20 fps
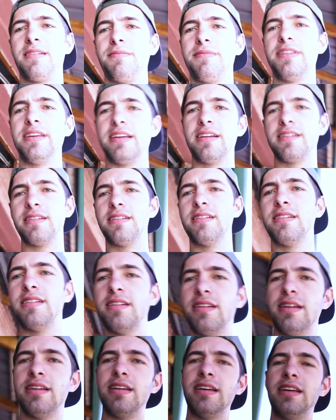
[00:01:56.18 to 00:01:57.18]
something
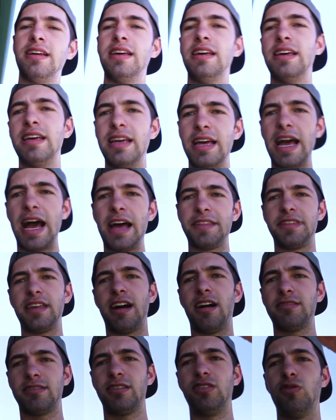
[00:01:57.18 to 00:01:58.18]
at the
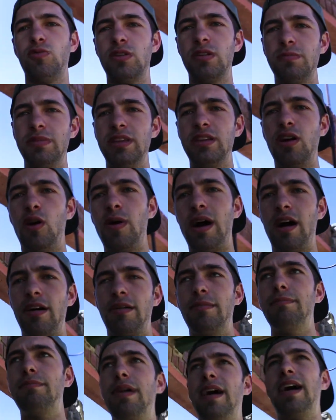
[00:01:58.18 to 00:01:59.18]
house. I don't want to go out
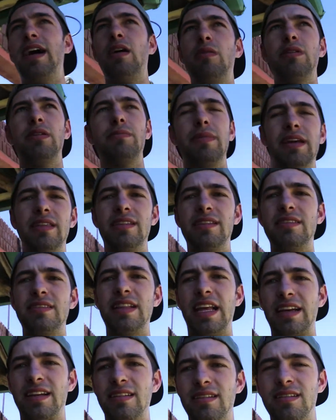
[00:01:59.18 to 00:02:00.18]
and buy, I want to make this
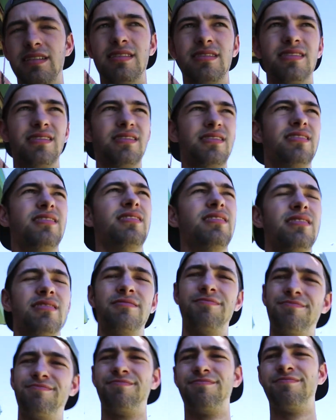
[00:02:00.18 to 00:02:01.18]
like a
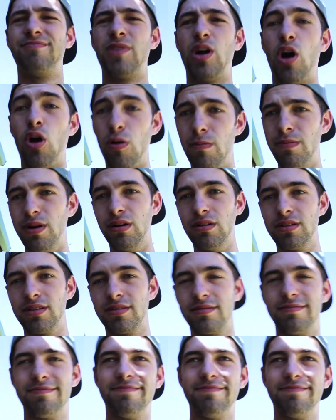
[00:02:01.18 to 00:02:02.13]
home build.